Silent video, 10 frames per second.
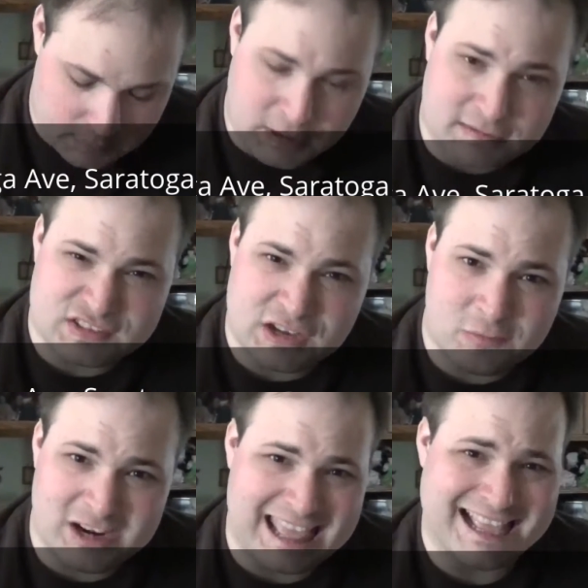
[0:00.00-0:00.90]
but if
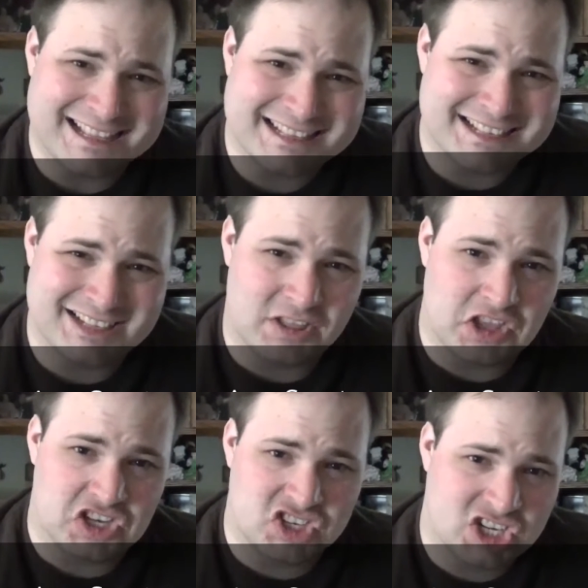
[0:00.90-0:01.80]
someone hits us on
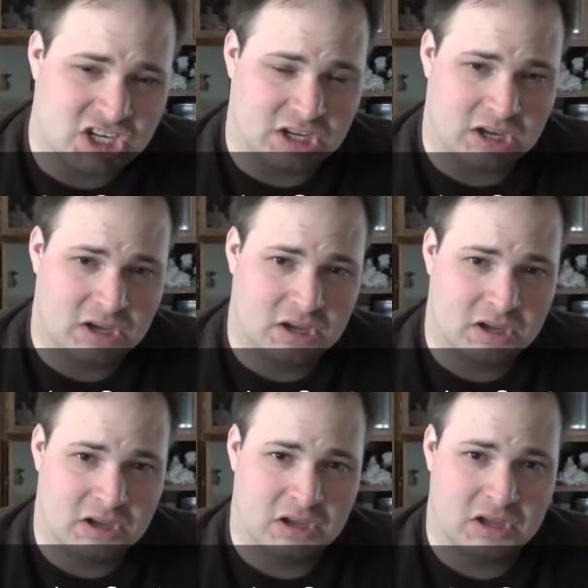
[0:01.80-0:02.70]
the cheek,
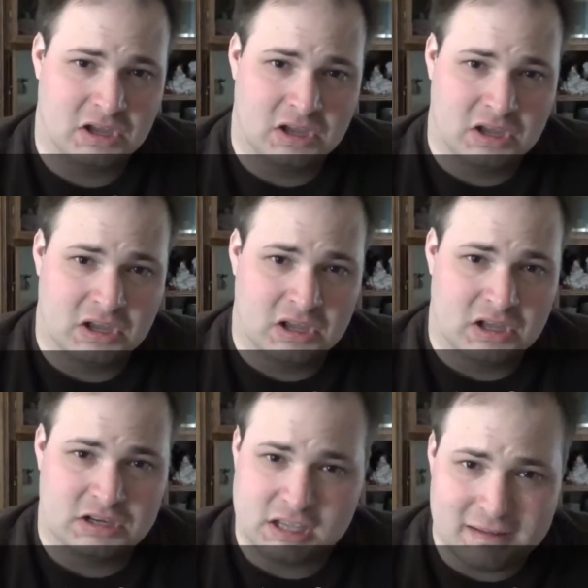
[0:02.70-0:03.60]

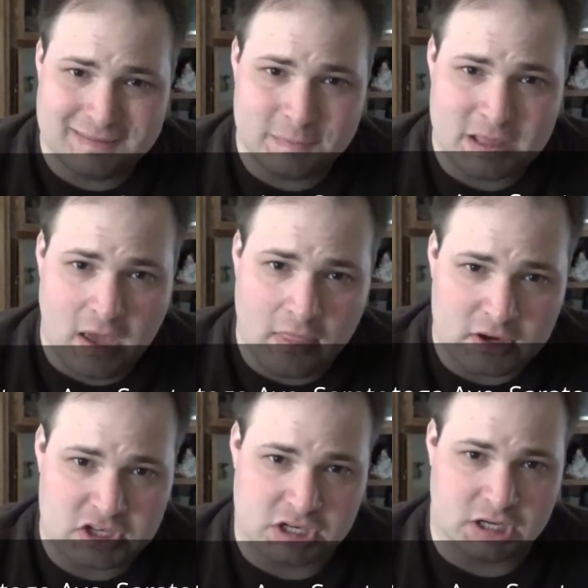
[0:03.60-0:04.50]
to give them the other
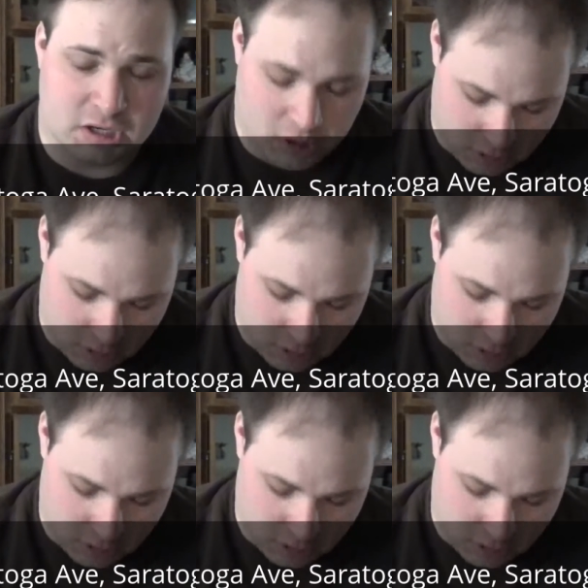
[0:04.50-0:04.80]
cheek.